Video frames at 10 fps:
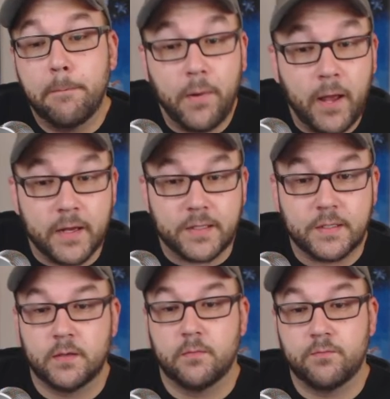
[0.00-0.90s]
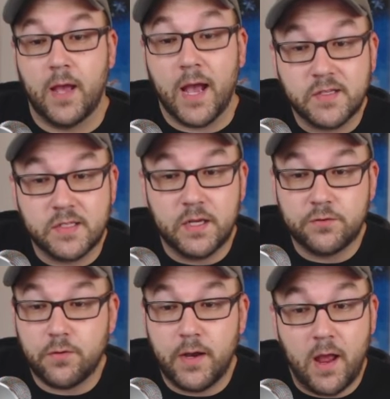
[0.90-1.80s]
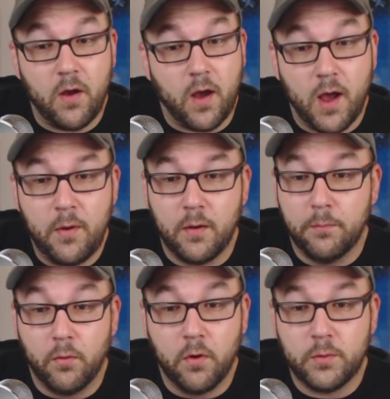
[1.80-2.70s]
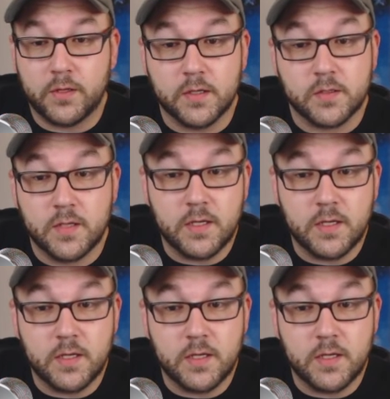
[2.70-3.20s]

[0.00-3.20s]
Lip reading: But as it stands right now, I'm on board with this.